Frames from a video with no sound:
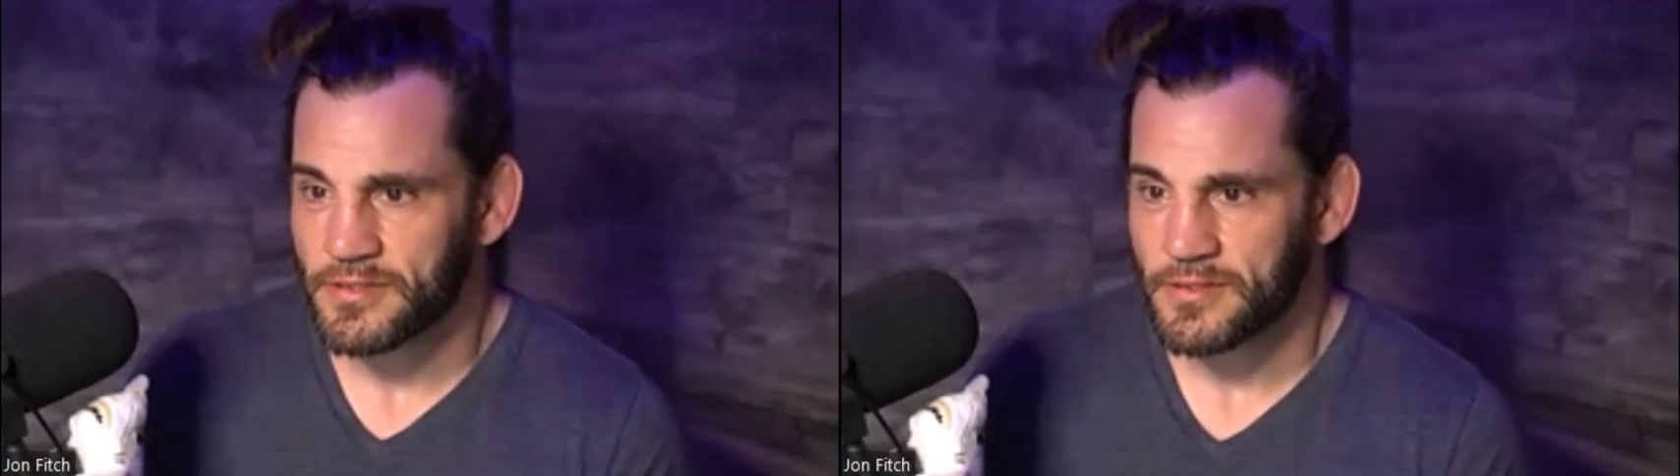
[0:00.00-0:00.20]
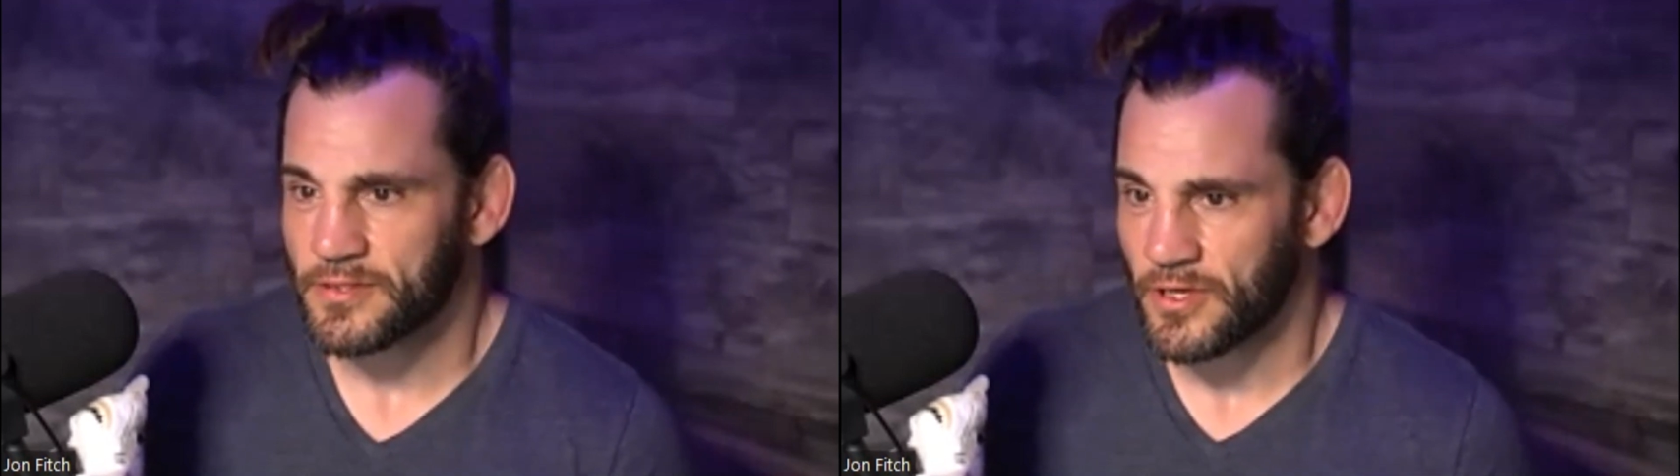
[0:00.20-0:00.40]

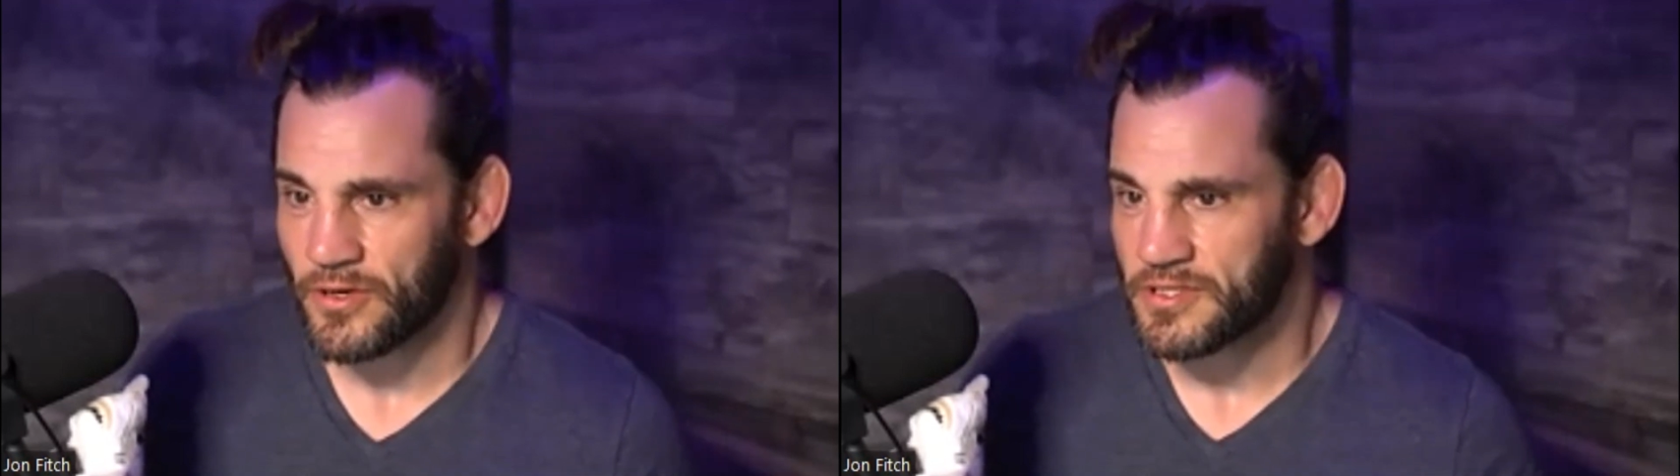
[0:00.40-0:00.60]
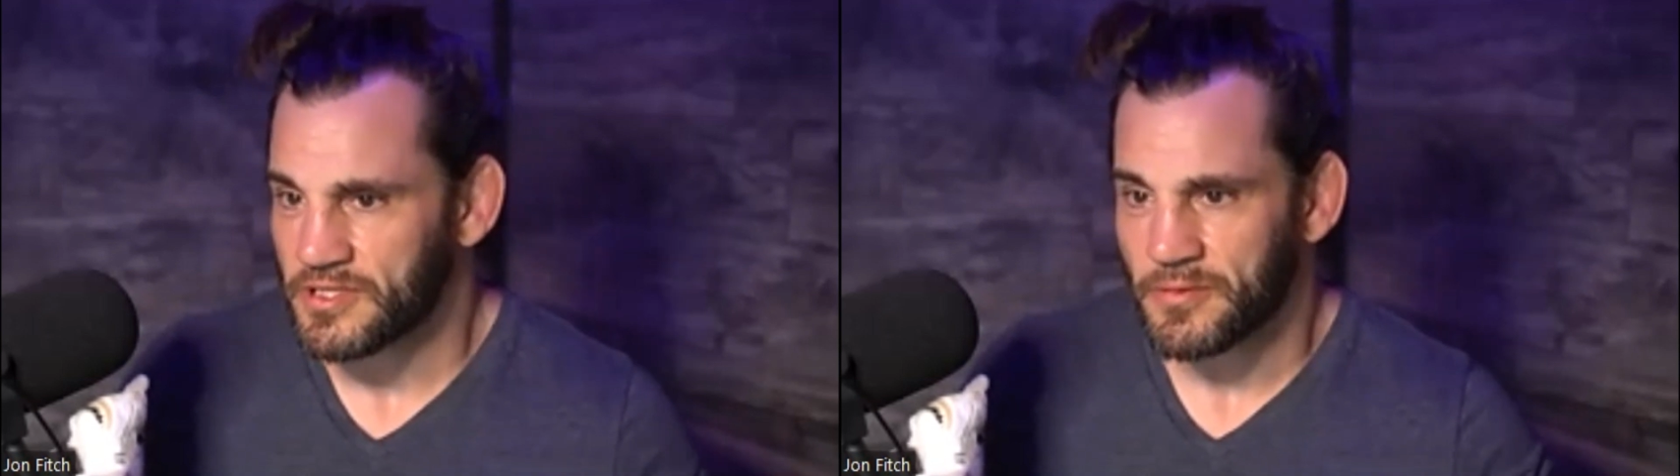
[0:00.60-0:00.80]
You know,
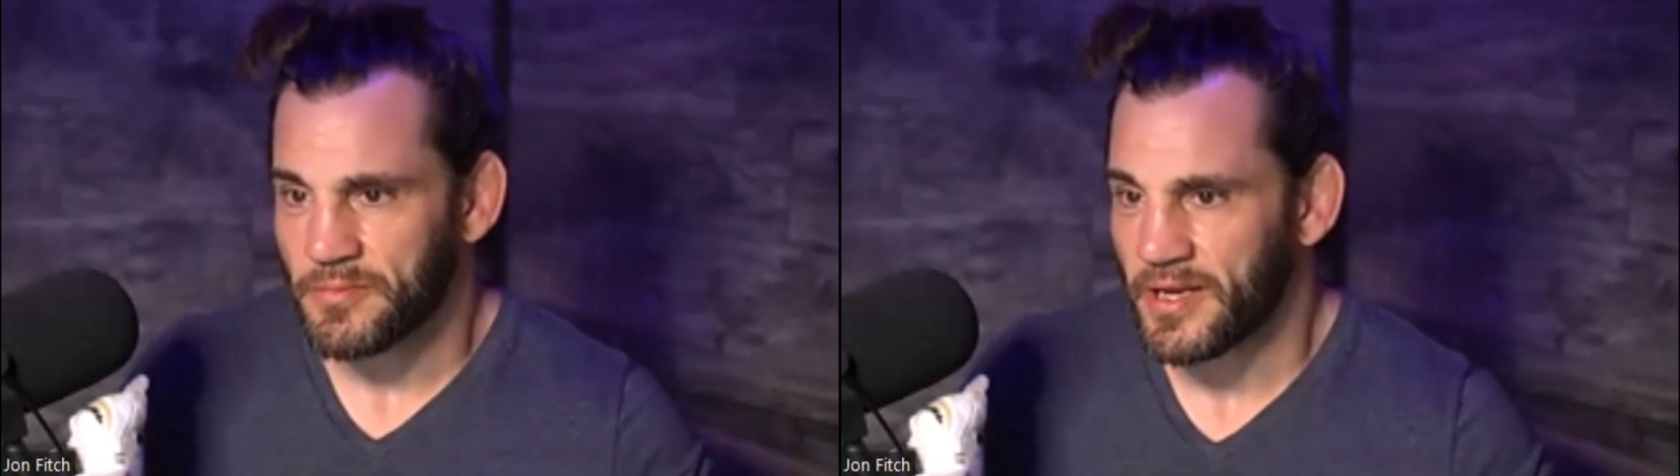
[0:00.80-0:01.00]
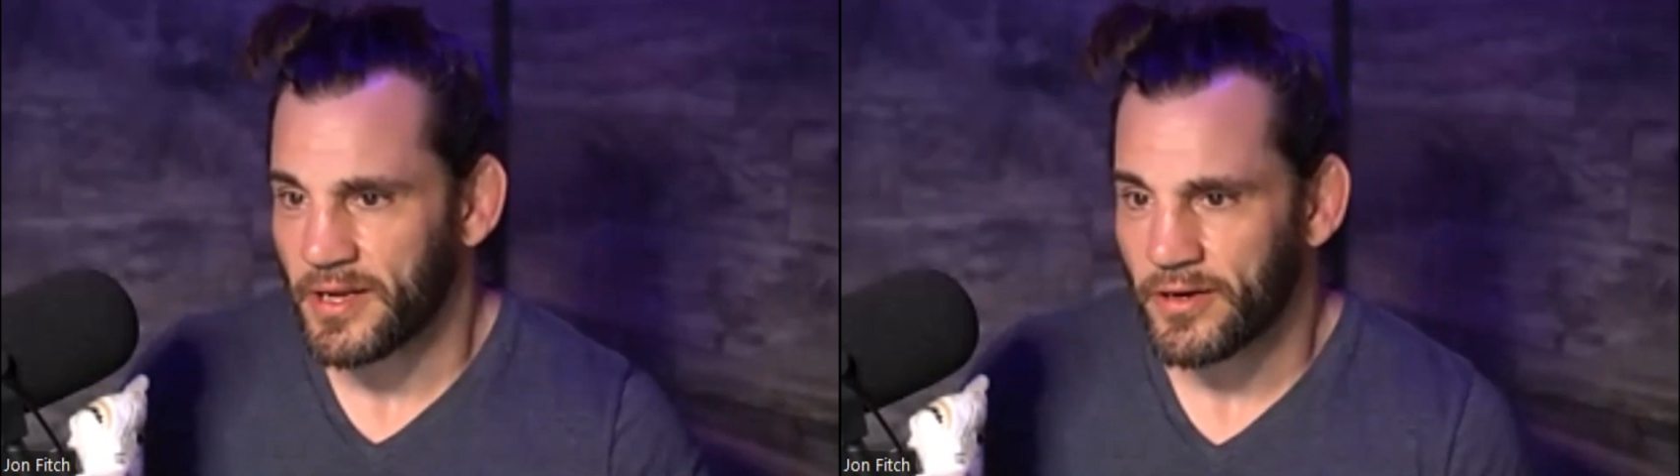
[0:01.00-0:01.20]
he's in the
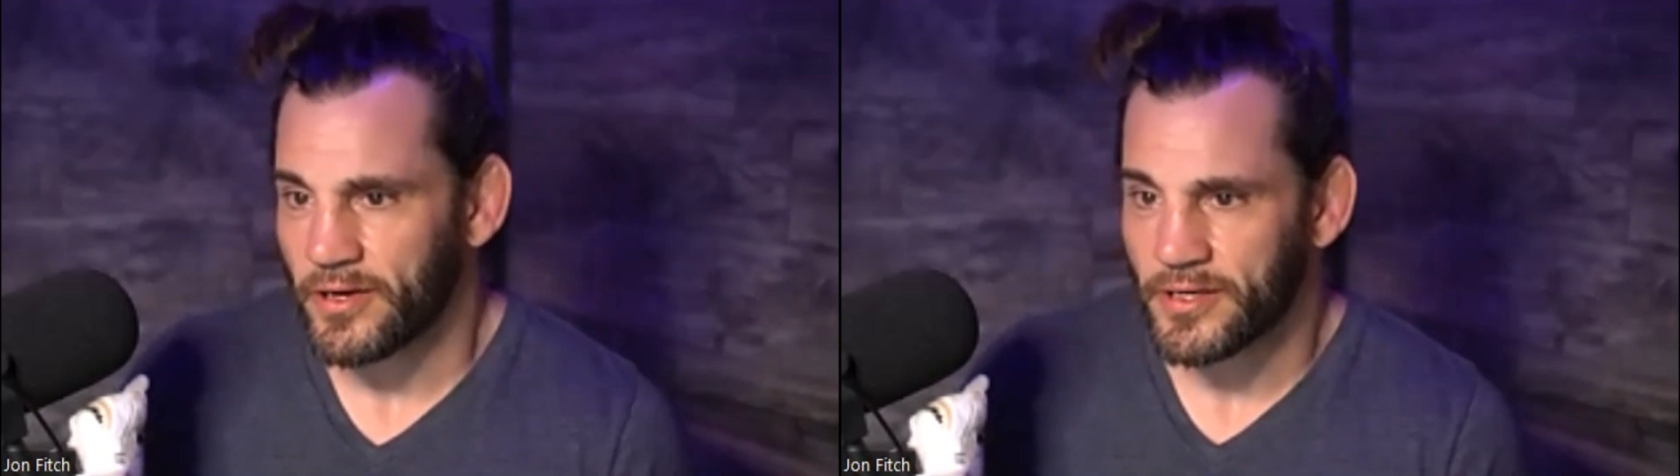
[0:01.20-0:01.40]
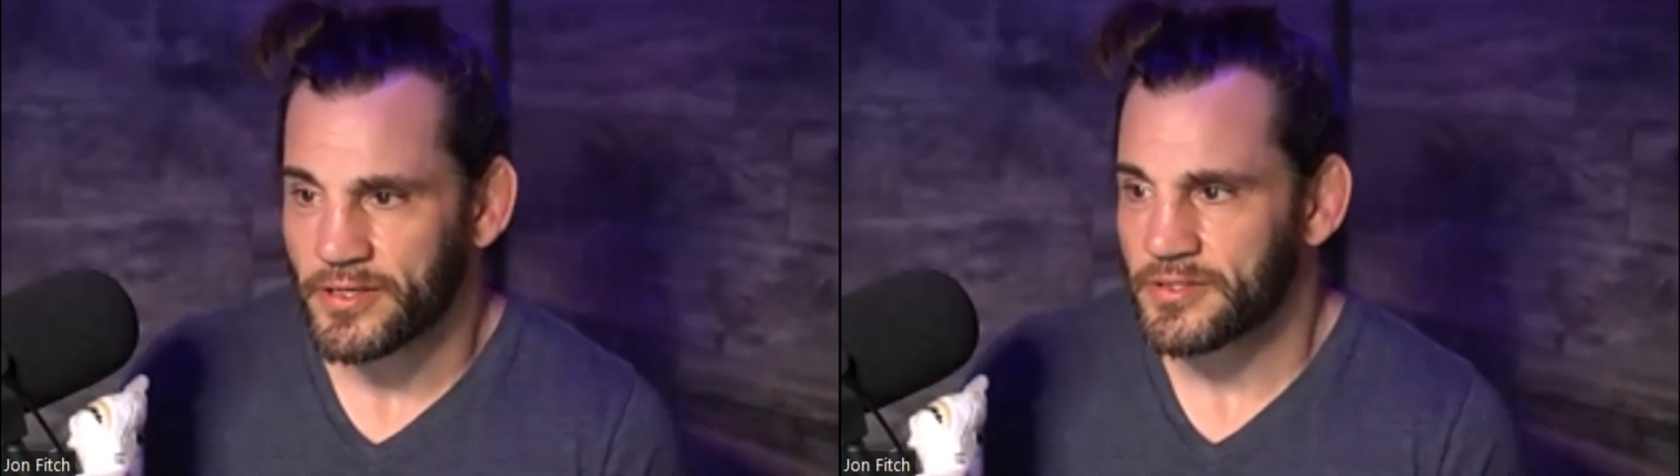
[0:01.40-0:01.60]
Bay
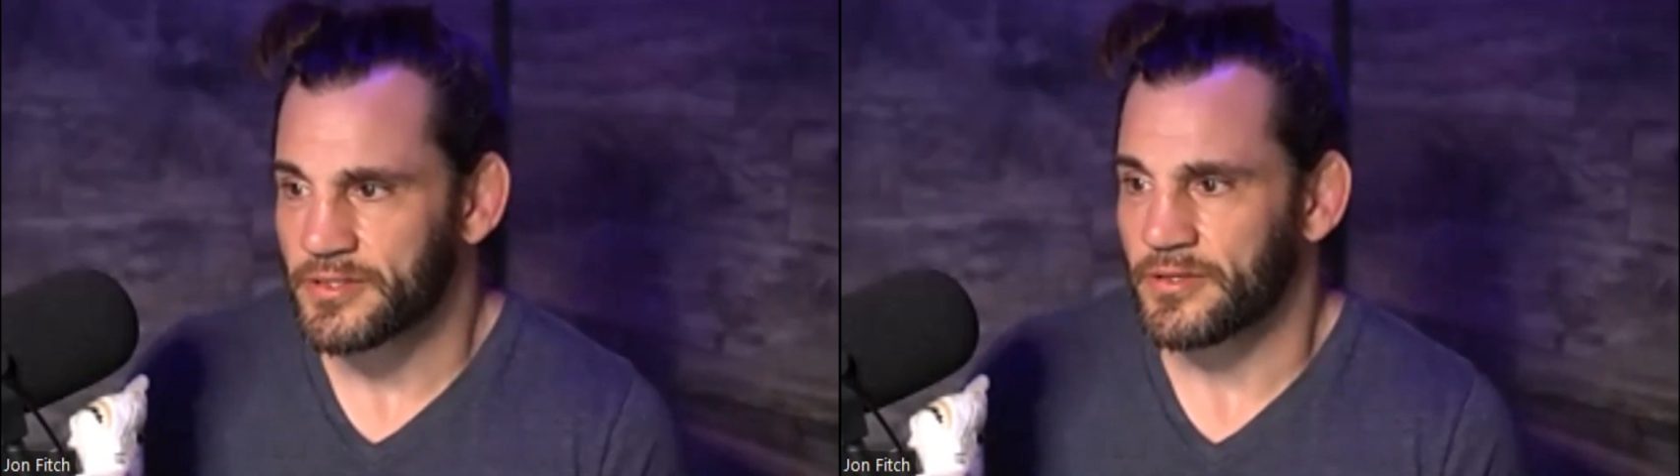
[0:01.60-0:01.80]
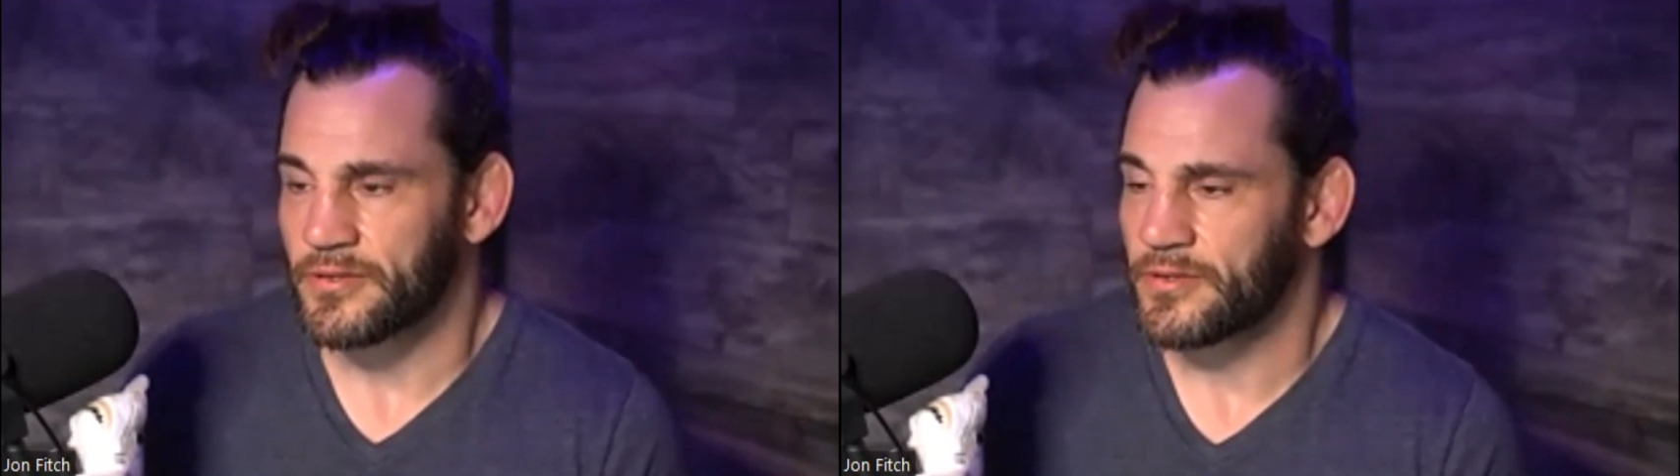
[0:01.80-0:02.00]
Area,
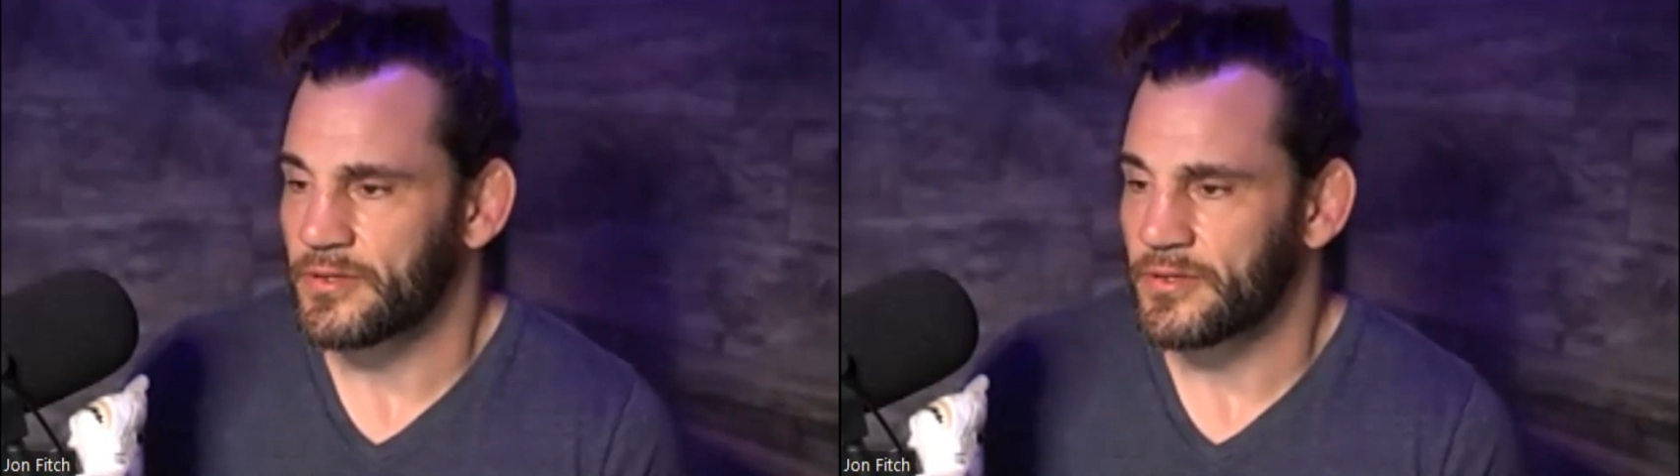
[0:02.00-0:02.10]
so